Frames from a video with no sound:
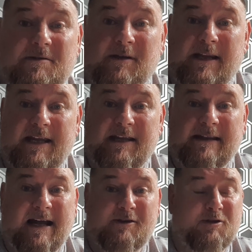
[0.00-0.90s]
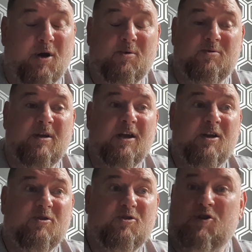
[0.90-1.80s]
the league that don't
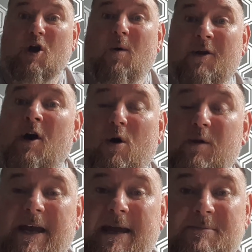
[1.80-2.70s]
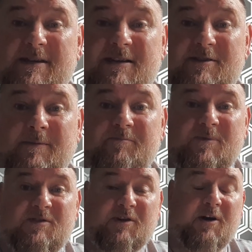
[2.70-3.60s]
show on whole game system,
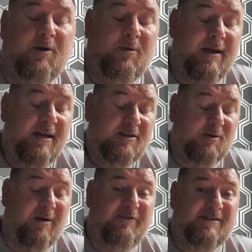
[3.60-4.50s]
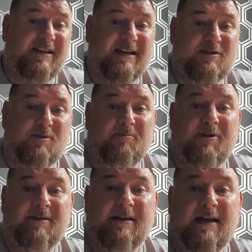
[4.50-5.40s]
so obviously that's
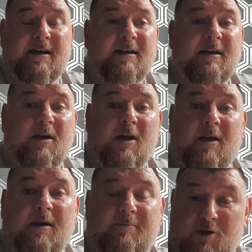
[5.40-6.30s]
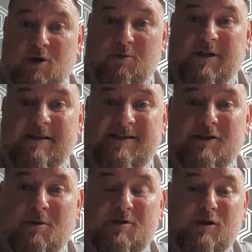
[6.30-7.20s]
something that you need to
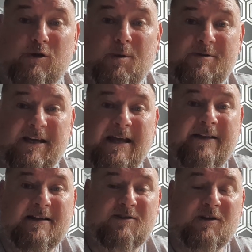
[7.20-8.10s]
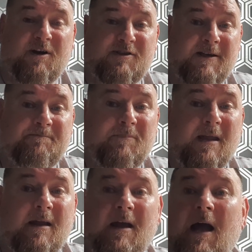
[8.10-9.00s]
do as a club to get that sorted.
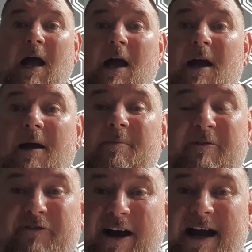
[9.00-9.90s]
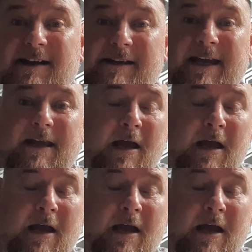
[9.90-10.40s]
Finally,